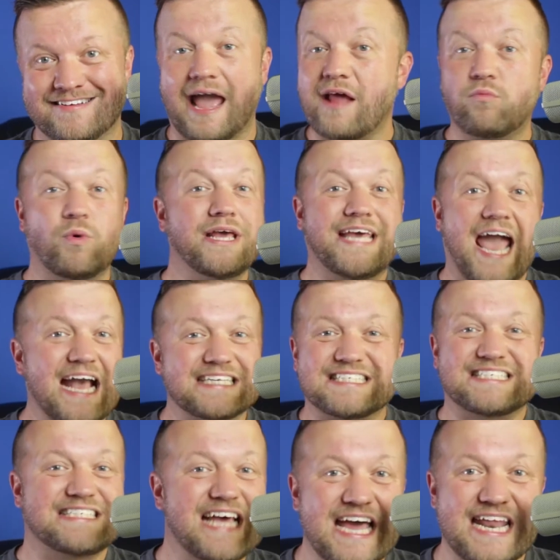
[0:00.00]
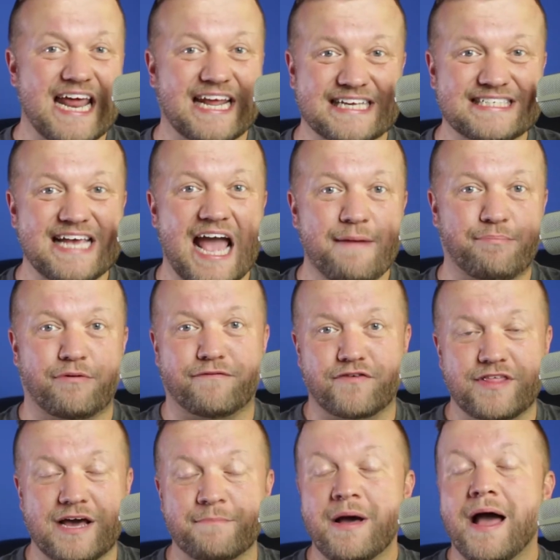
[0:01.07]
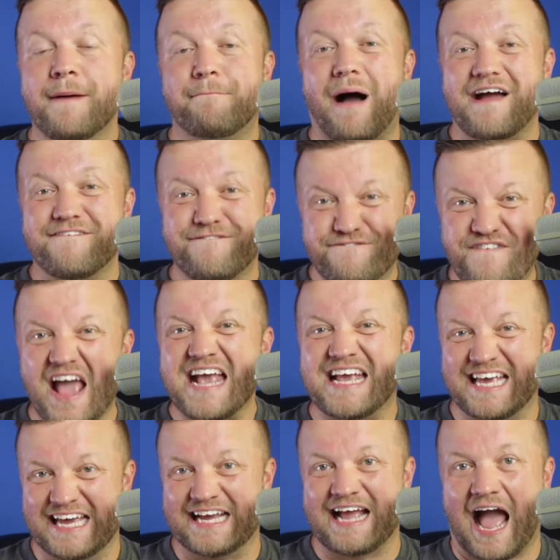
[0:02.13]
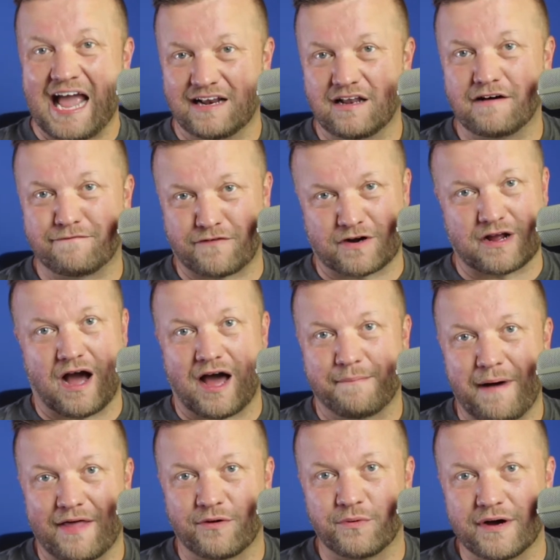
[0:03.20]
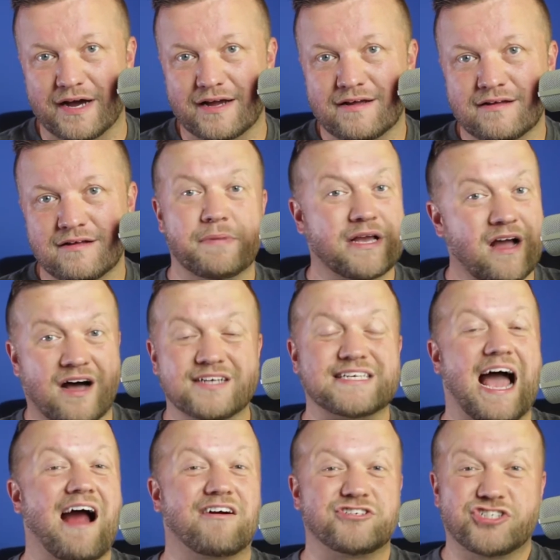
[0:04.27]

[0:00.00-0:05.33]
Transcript: And we can't set an example for them by faking a love for God, by the way, because our